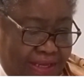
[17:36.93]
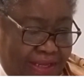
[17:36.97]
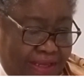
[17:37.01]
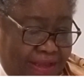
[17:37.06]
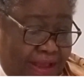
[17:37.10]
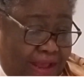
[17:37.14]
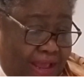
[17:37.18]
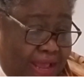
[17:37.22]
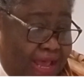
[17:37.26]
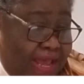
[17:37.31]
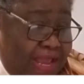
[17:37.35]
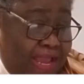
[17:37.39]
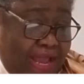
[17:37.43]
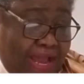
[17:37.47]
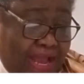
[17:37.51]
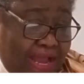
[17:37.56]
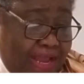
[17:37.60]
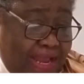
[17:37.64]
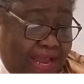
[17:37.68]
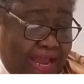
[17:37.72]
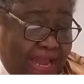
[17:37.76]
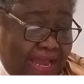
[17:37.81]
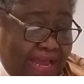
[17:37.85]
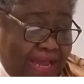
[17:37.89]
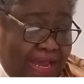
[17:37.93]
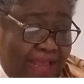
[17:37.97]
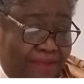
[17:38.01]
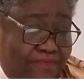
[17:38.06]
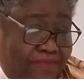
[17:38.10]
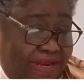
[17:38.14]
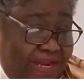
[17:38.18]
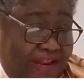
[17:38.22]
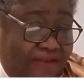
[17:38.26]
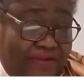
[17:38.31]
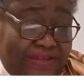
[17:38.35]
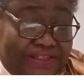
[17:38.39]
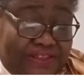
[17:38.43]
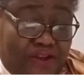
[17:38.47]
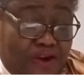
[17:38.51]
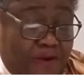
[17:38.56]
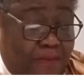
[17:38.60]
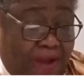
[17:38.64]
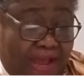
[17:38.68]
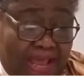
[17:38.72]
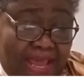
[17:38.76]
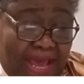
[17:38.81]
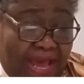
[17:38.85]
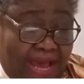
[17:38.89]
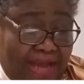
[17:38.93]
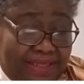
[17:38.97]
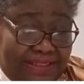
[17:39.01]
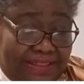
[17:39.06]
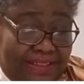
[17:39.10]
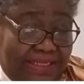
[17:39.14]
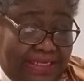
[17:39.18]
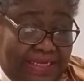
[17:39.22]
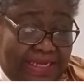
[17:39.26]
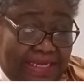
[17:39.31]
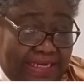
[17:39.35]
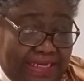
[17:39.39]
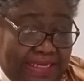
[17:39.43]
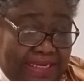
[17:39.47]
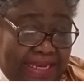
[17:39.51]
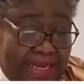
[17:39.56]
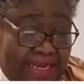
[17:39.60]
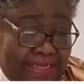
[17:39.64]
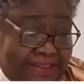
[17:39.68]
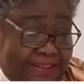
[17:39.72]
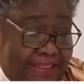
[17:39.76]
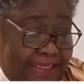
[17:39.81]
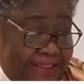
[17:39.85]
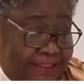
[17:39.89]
I believe it's not by accident that